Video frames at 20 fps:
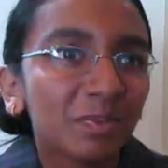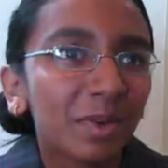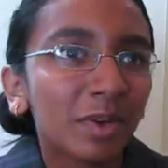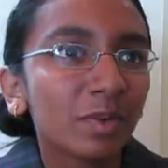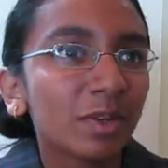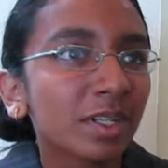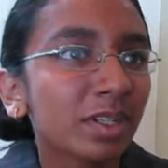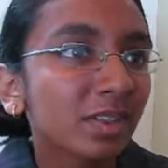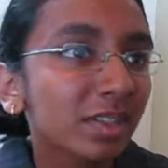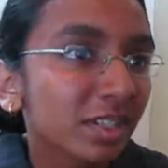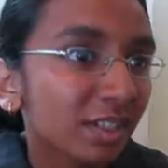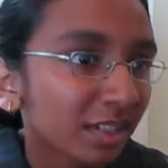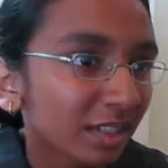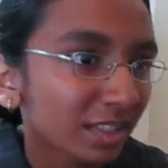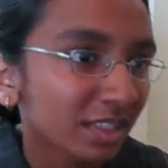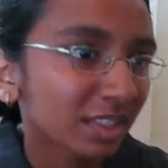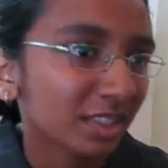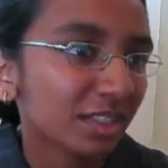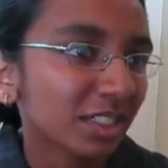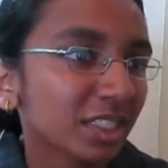But one of the
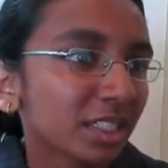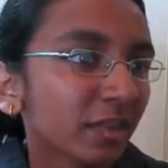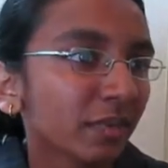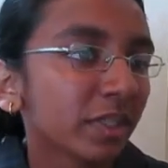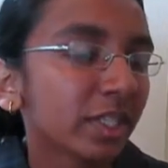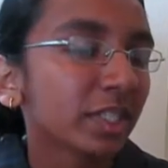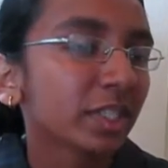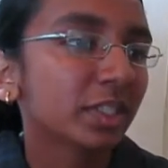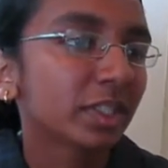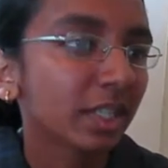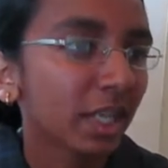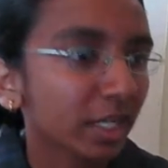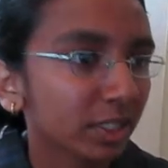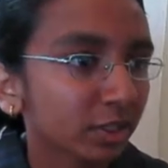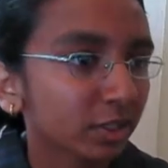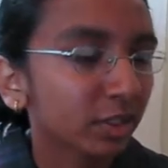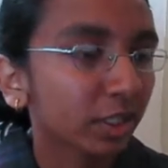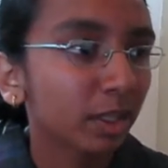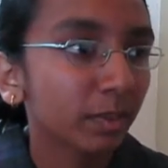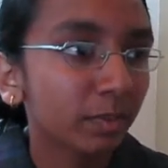concerns of the
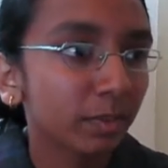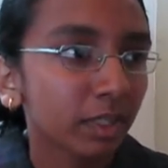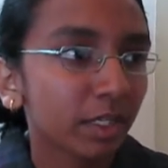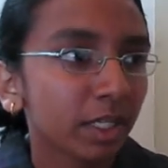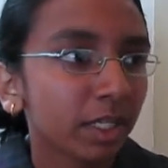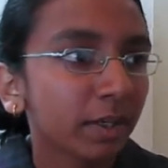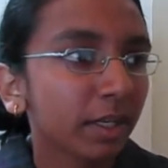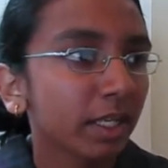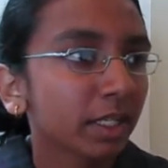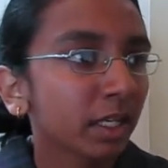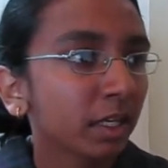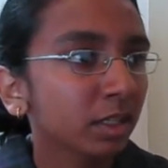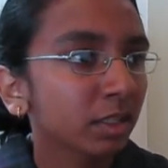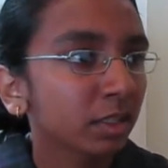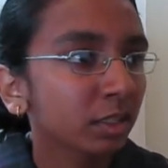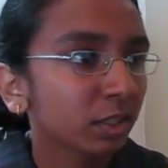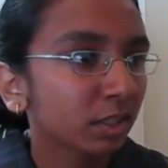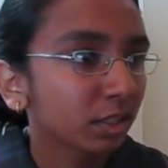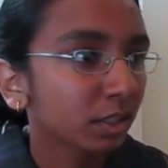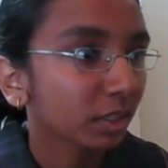international community and
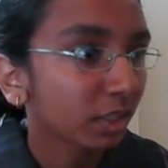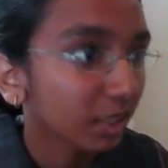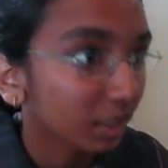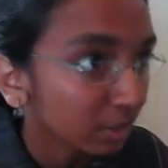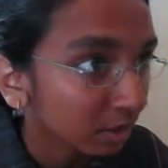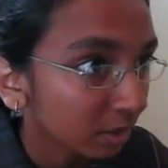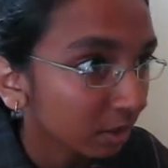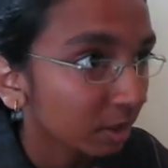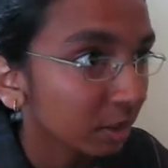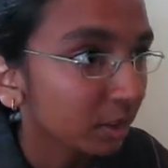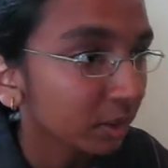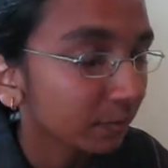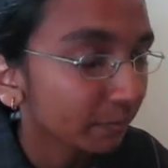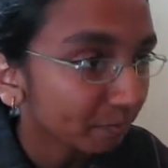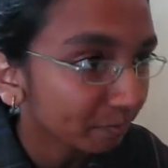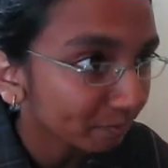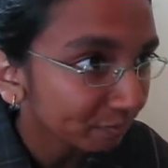concerns